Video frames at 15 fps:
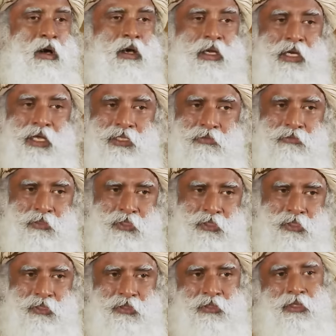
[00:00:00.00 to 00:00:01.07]
Or in other
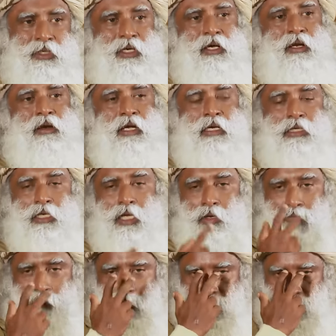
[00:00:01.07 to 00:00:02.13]
words, Right now
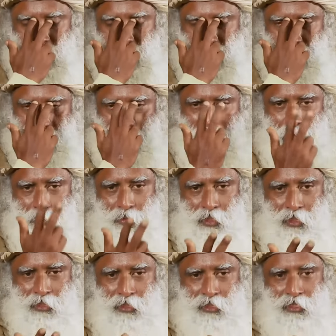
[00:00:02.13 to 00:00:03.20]
your visual
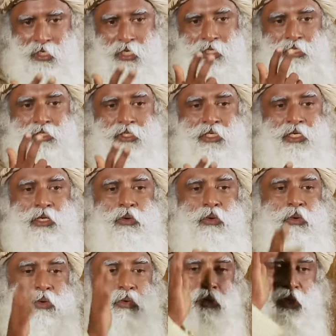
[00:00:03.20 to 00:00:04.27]
apparatus can see
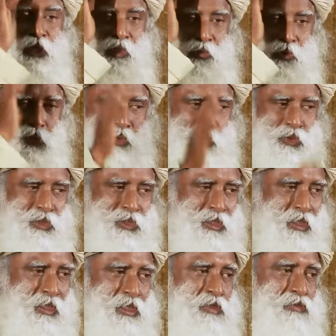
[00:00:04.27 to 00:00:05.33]
only those
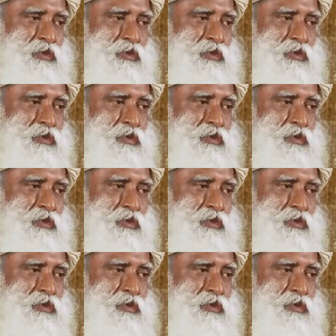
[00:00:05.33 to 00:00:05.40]
things